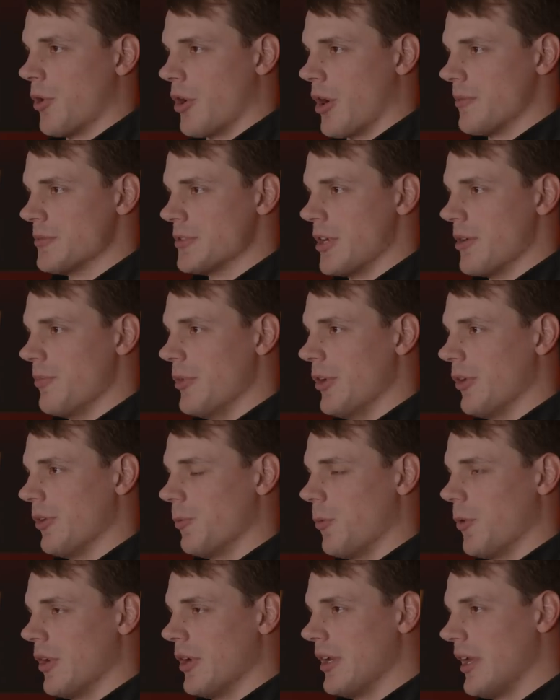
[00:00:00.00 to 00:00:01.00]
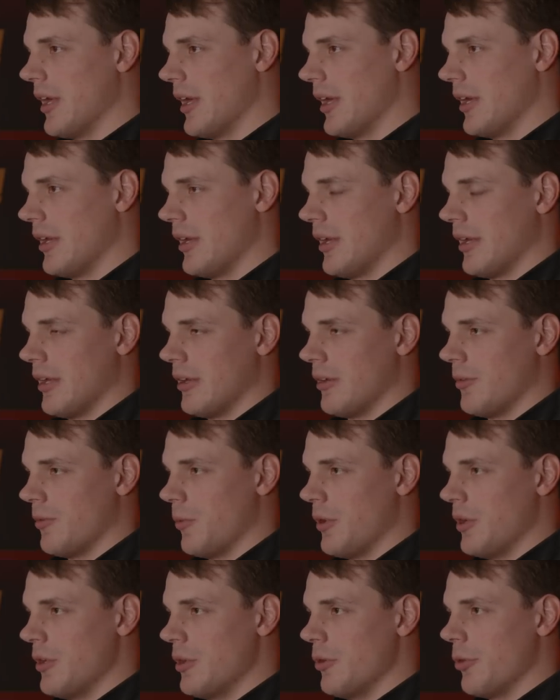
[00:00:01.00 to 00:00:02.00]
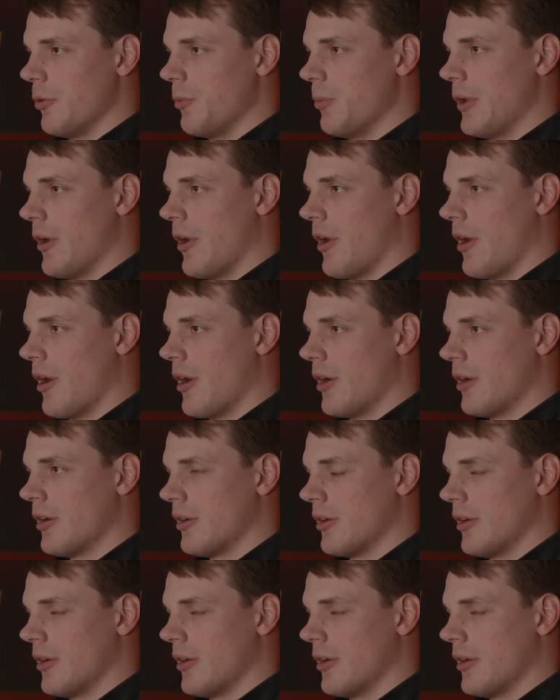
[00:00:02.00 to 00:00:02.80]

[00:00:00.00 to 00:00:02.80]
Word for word: Programs aren't built in one day, and we knew it would be hard.